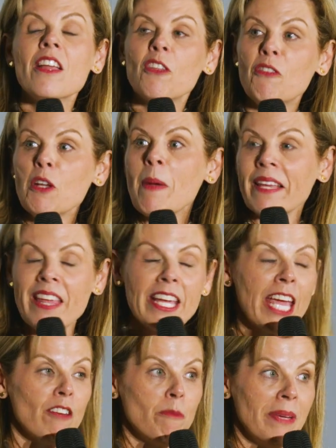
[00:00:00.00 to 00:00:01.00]
The feedback they
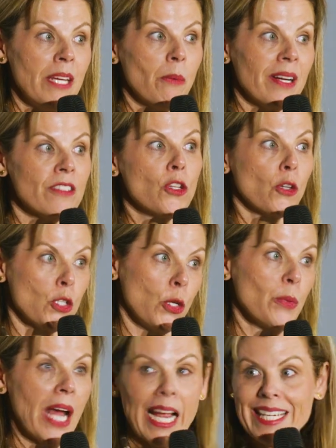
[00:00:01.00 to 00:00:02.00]
gave me was, you're
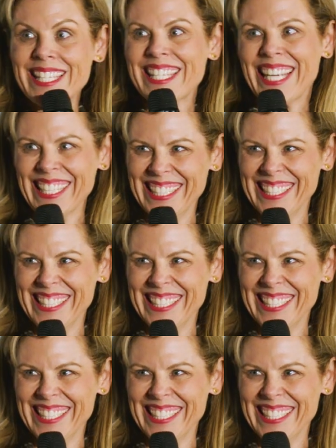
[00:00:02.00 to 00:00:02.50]
too nice.